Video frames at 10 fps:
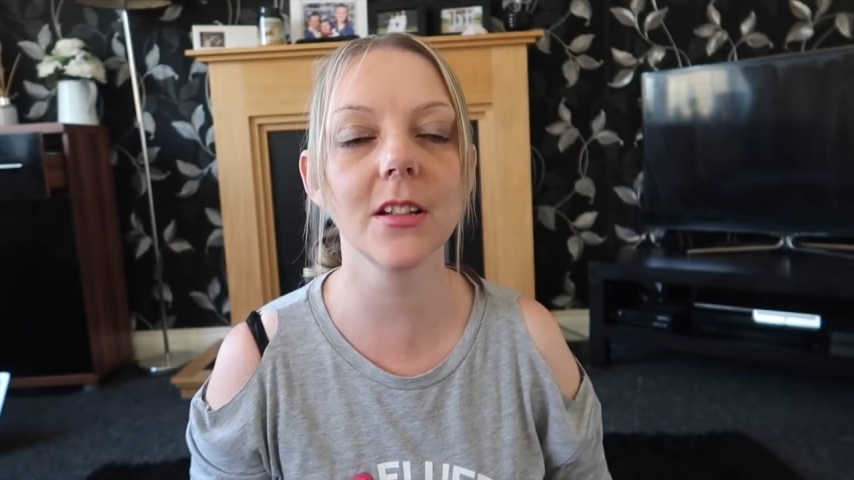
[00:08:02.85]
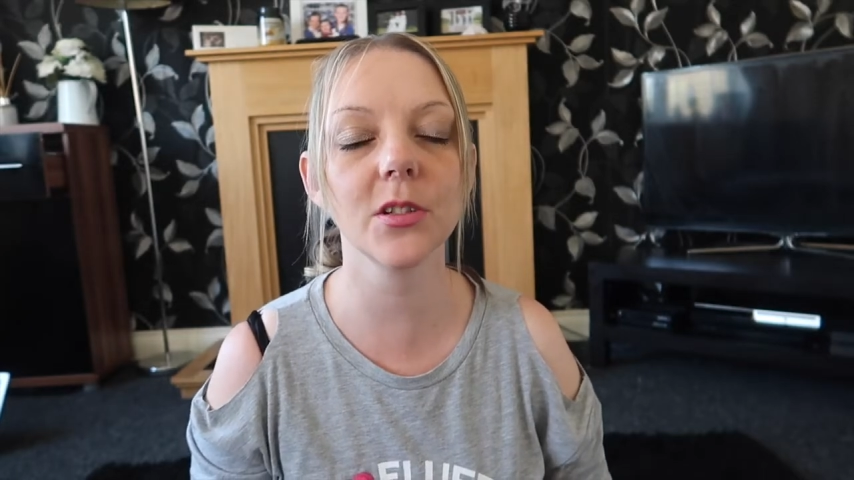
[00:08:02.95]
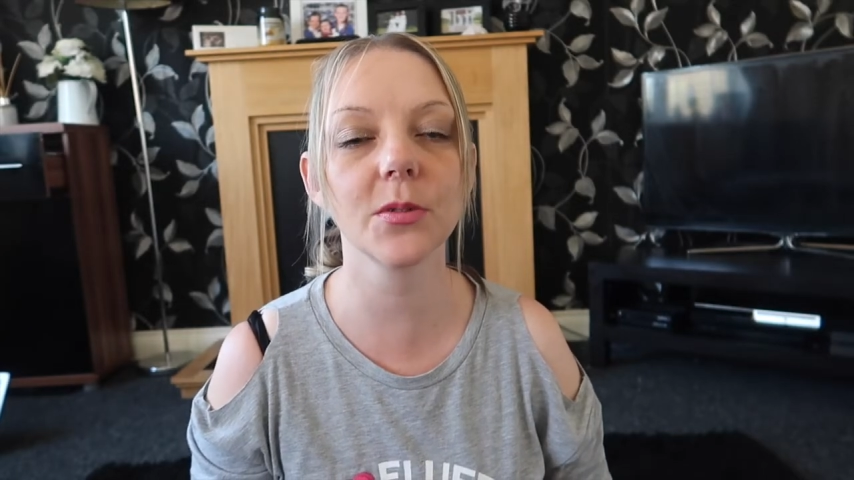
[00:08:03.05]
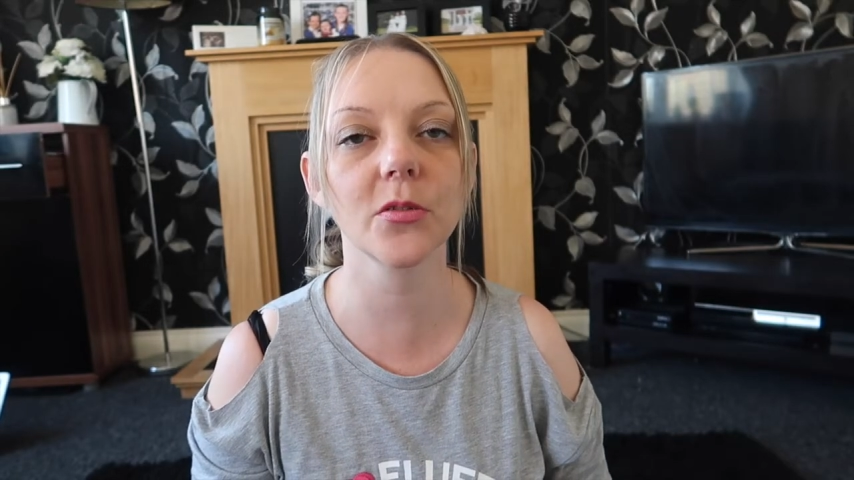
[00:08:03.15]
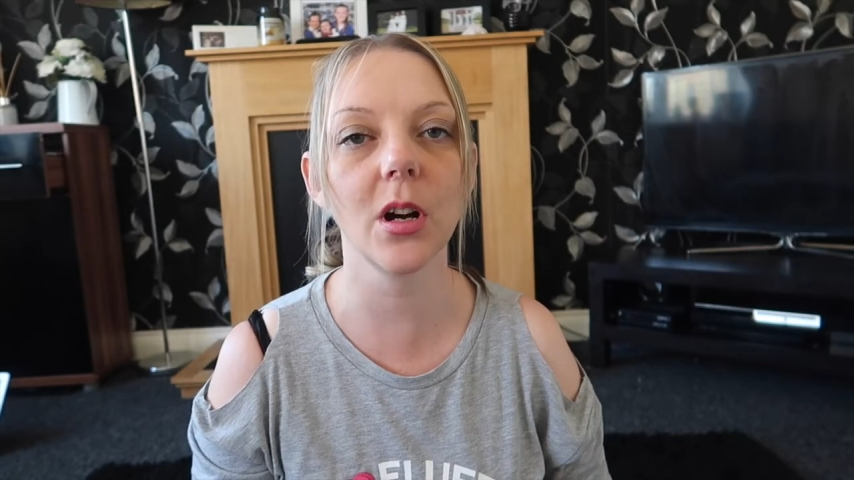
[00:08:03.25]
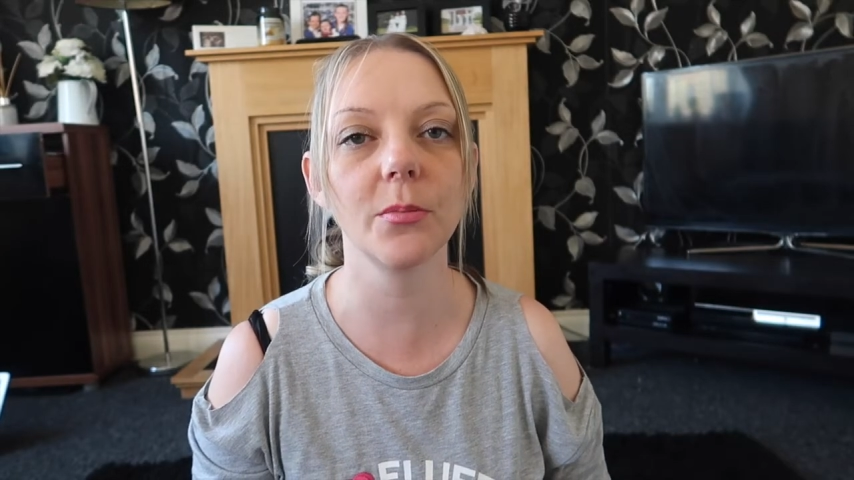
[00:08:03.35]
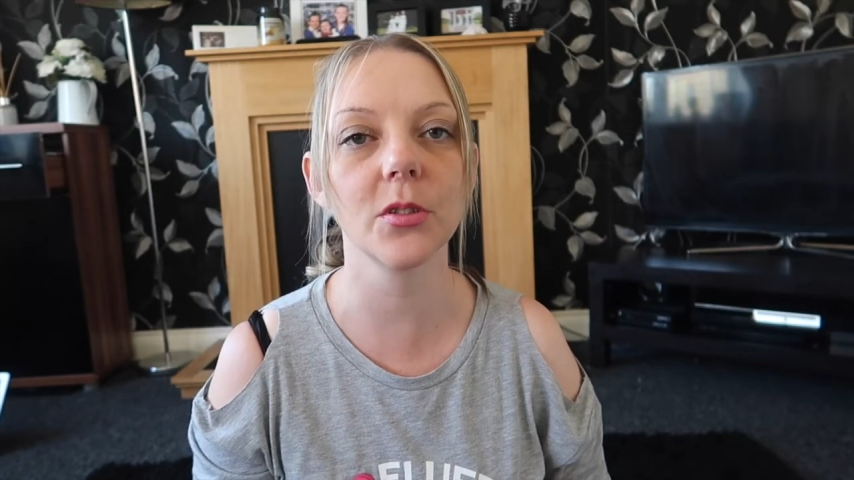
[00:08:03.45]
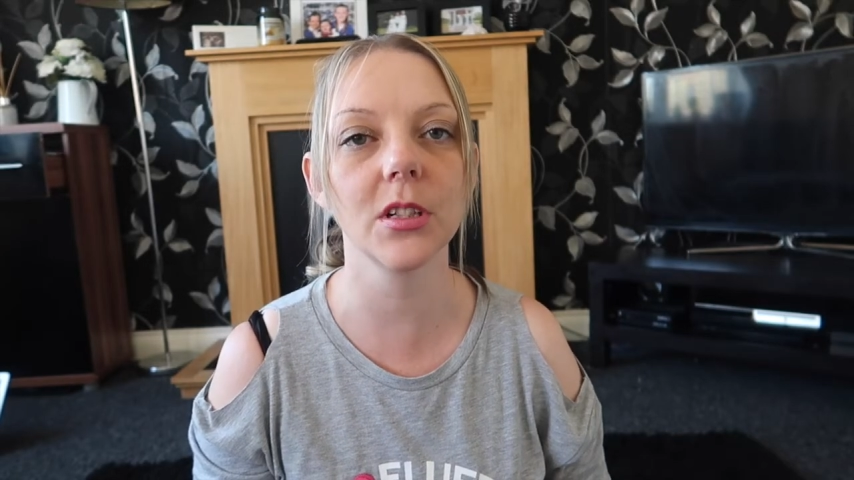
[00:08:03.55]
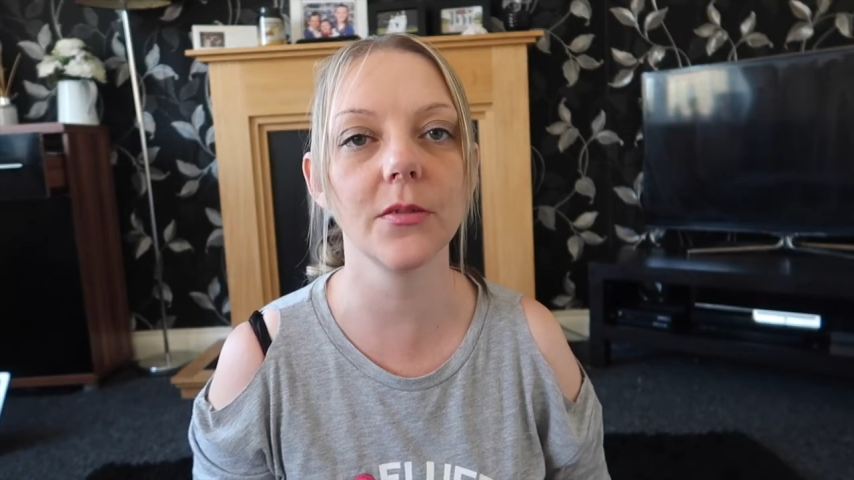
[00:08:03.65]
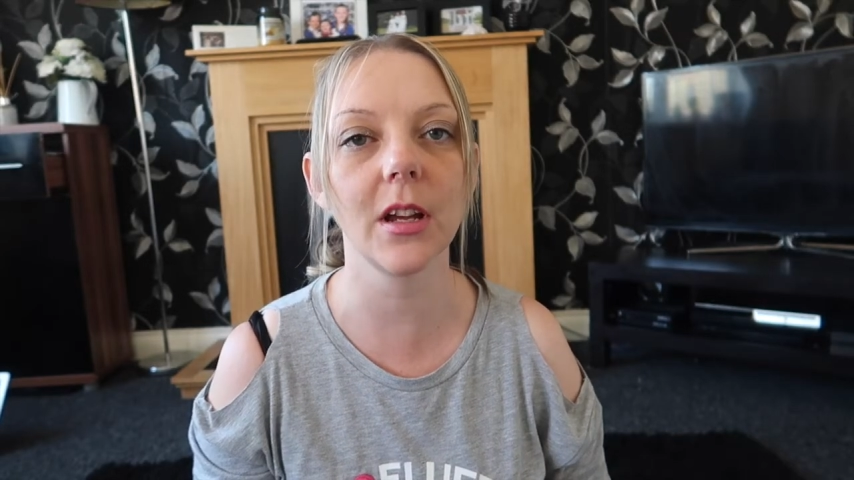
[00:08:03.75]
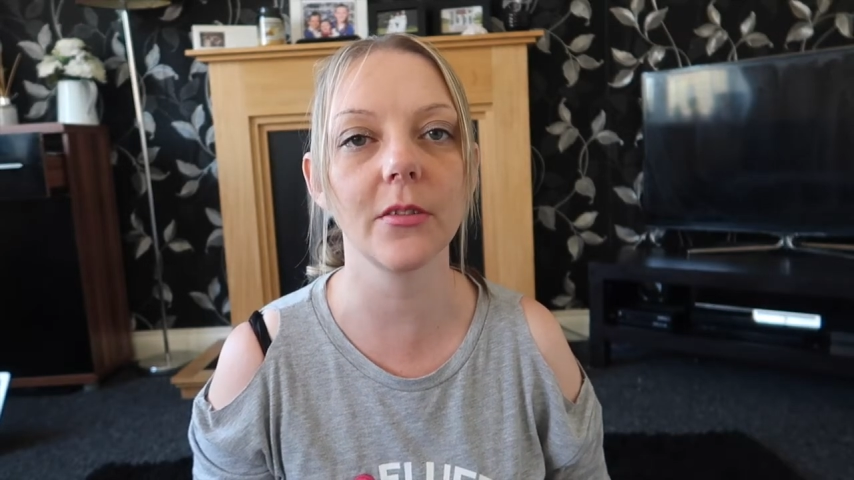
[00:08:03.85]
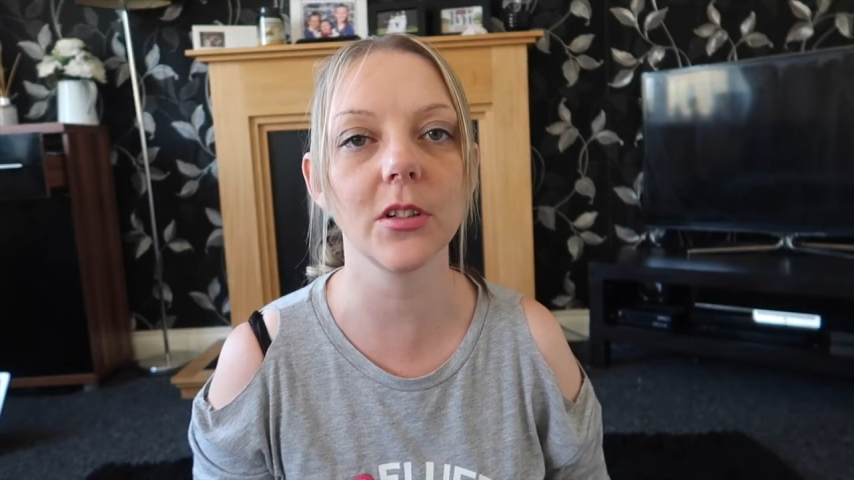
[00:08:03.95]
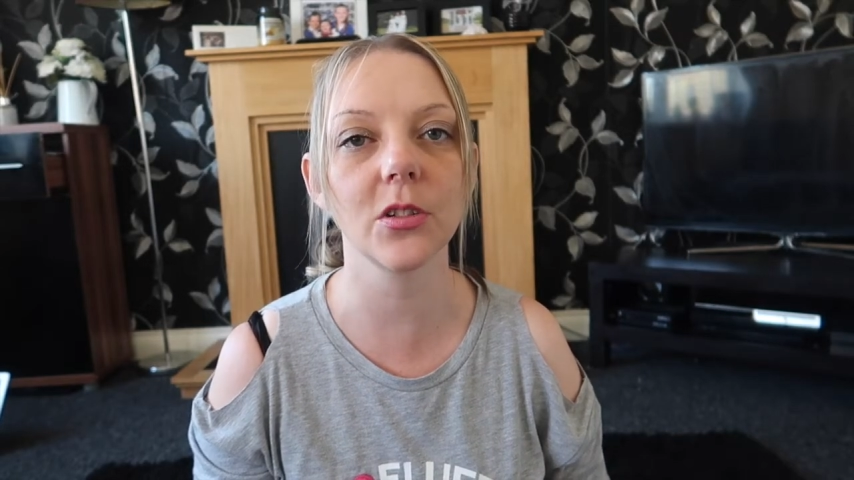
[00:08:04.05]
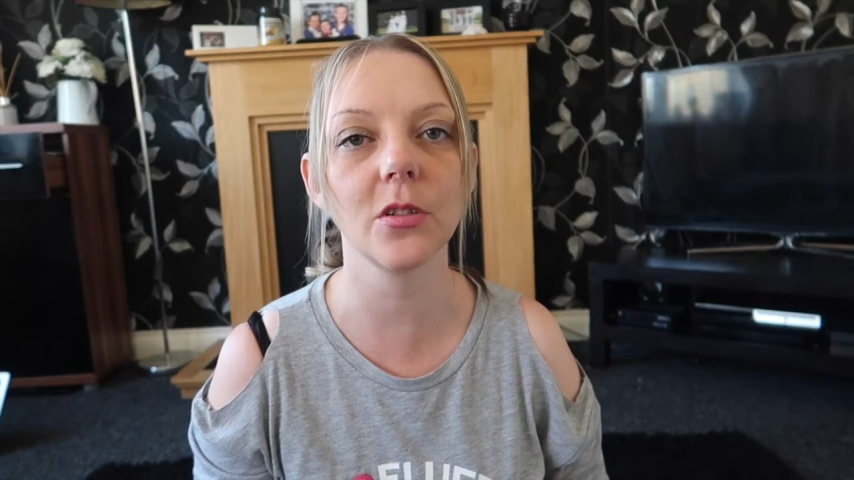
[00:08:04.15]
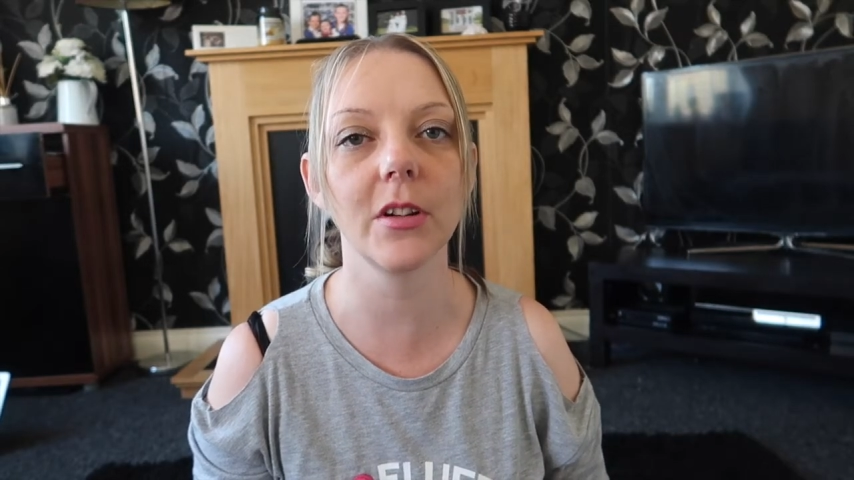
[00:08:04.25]
that subscribe button if you
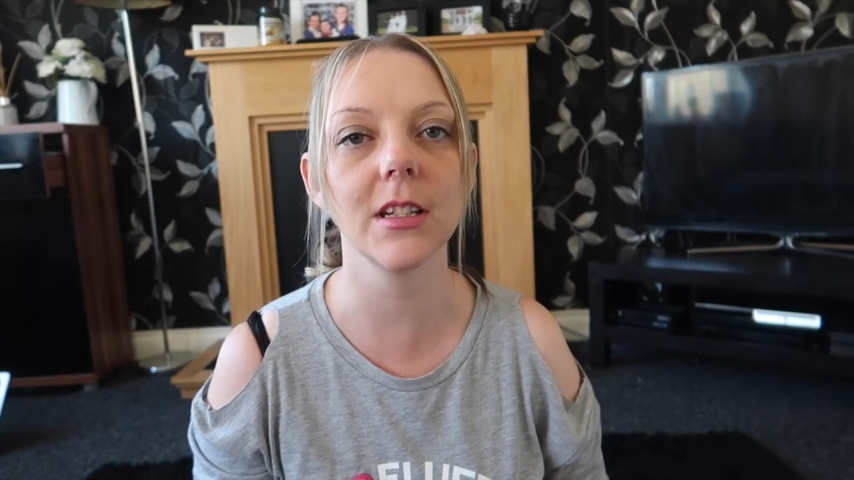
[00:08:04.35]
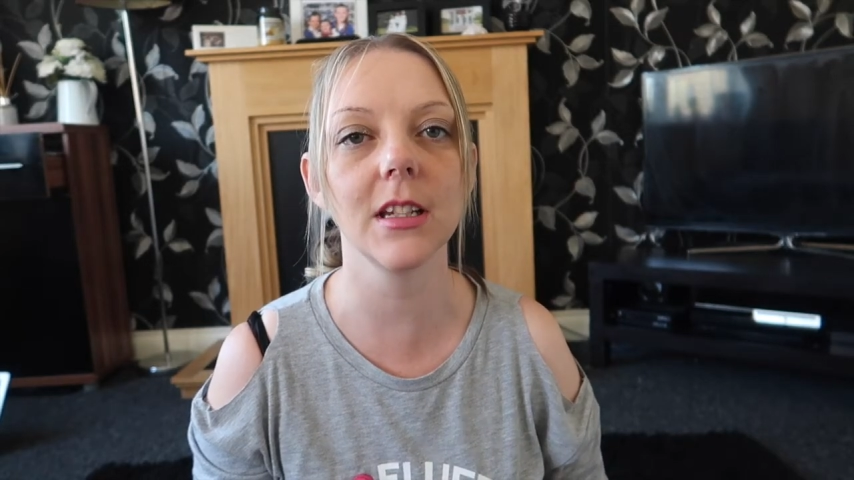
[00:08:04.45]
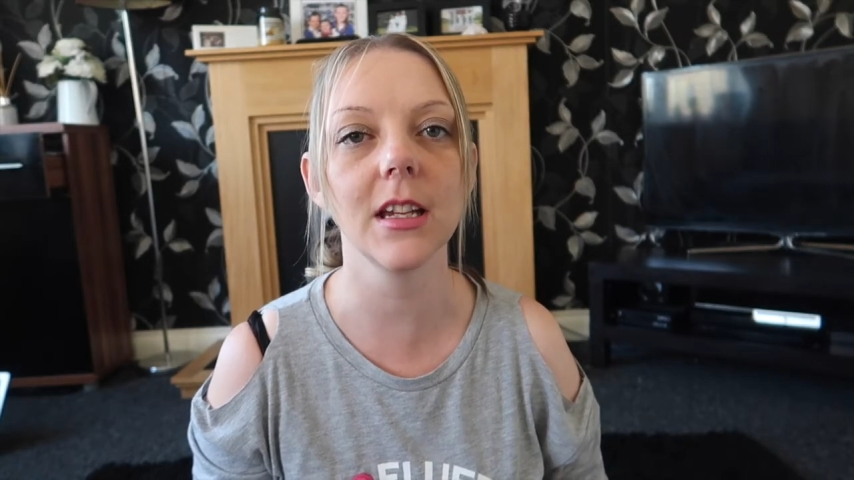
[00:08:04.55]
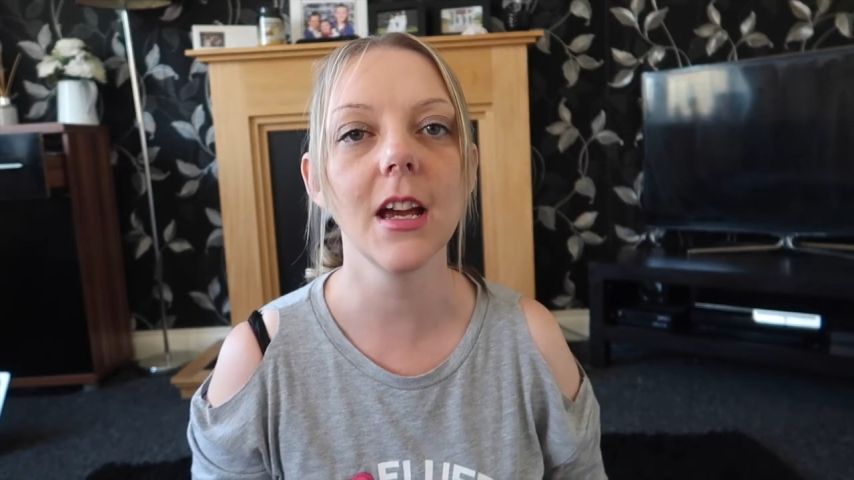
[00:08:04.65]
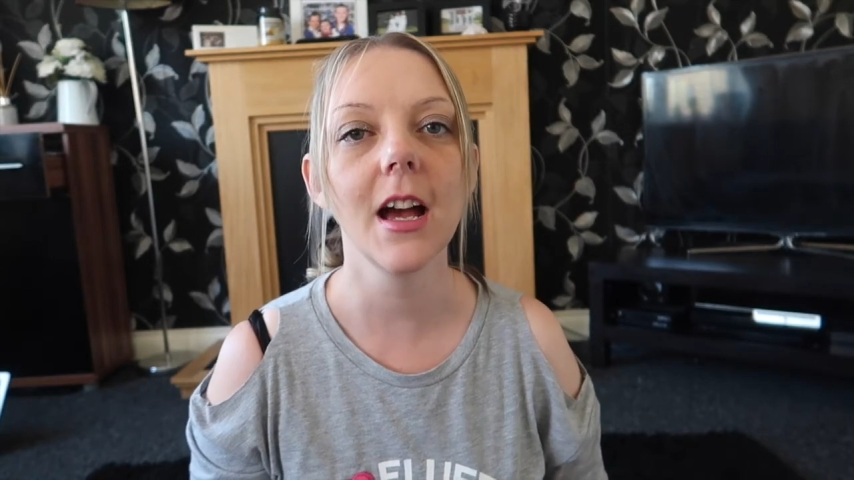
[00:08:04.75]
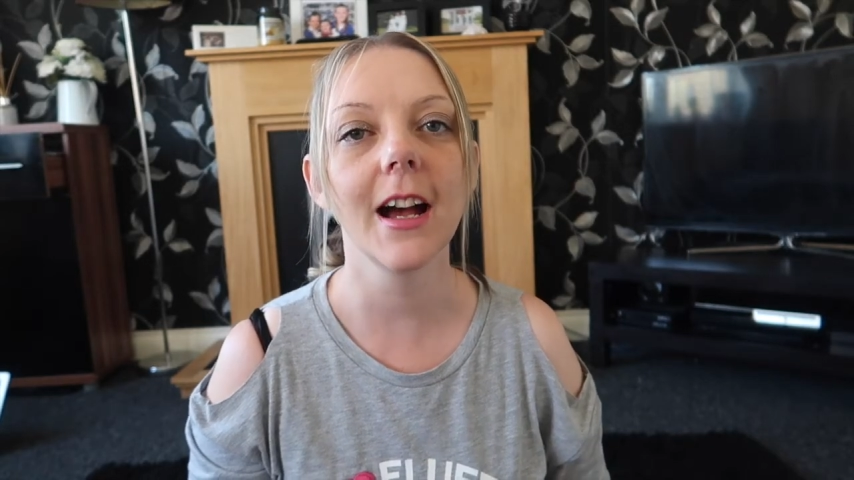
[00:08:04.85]
haven't already